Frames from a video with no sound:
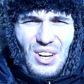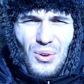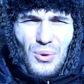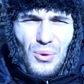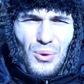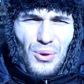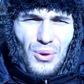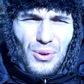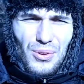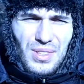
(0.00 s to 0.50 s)

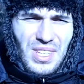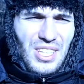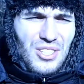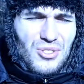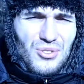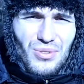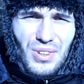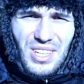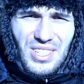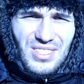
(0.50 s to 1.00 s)
or
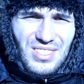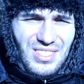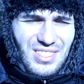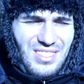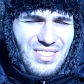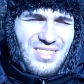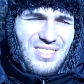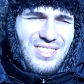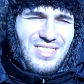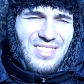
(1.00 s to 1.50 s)

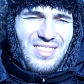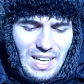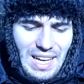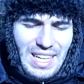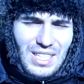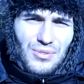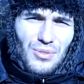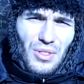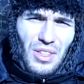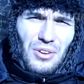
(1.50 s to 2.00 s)
distress.
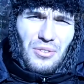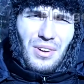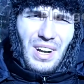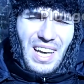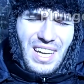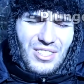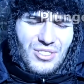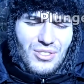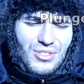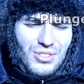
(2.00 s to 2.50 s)
As for their
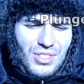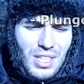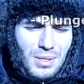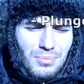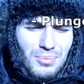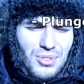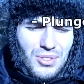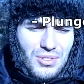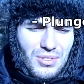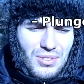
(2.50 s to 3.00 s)

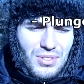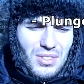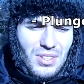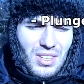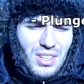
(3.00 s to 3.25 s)
relationships,